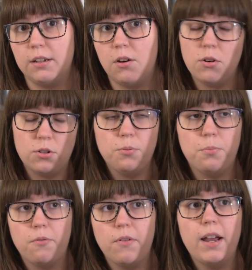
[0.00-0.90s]
or to
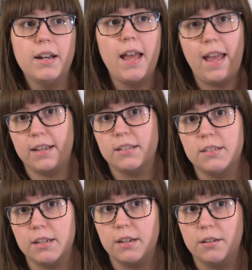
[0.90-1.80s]
provide
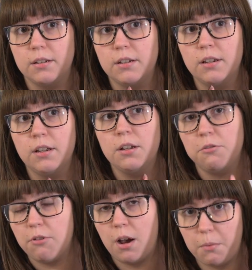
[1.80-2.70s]
angst and
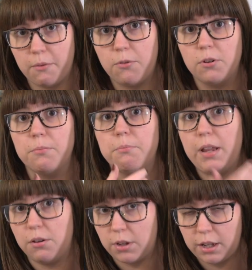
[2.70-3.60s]
drama for the
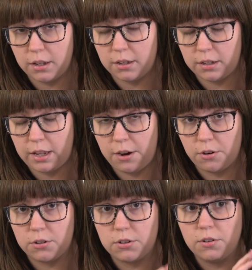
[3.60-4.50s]
male
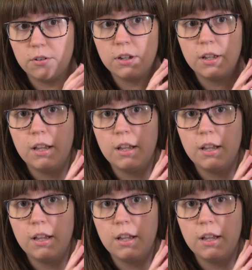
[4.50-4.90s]
character.